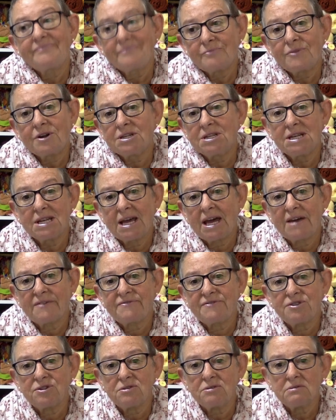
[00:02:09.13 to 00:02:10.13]
I didn't
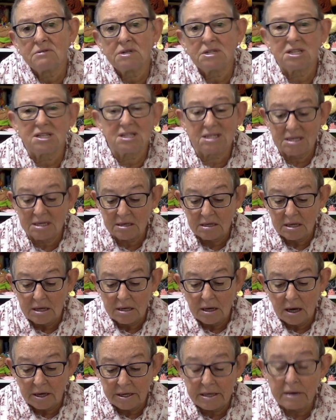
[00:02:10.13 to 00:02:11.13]
have to. I
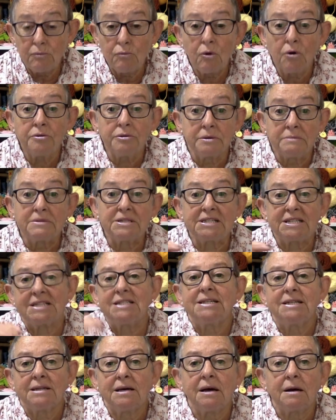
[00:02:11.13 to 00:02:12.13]
didn't want them
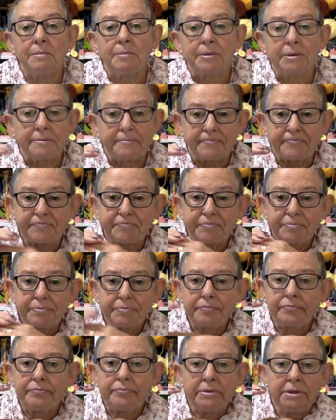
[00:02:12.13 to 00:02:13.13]
sitting up.
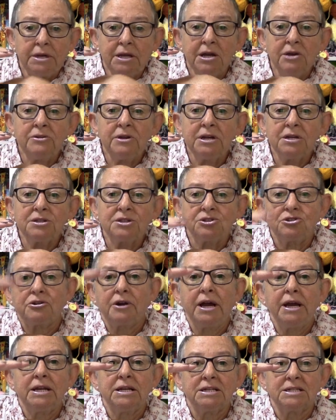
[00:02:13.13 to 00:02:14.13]
There's your
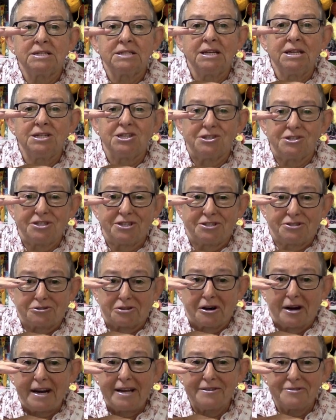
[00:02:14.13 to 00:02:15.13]
trainers and there's your
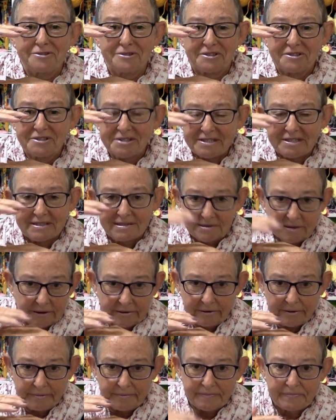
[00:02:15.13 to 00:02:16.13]
trousers.
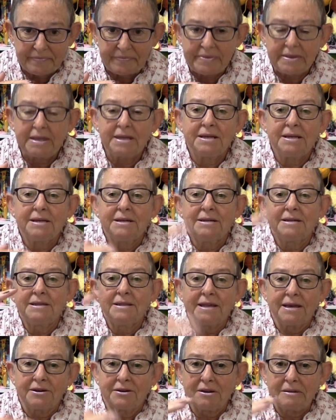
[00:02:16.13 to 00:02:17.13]
No,
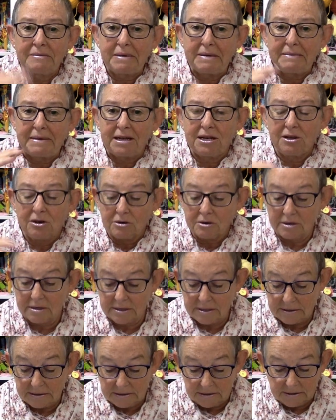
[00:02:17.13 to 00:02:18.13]
they've got to be a bit
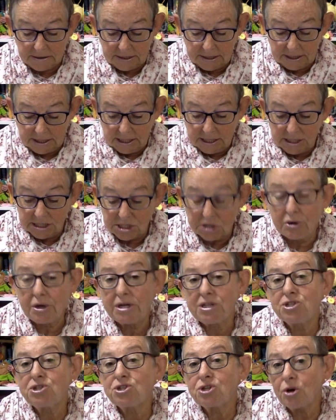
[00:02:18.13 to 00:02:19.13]
longer. So I
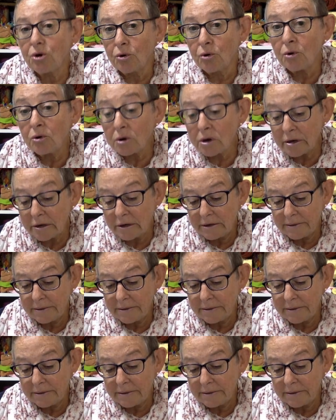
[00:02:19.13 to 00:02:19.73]
took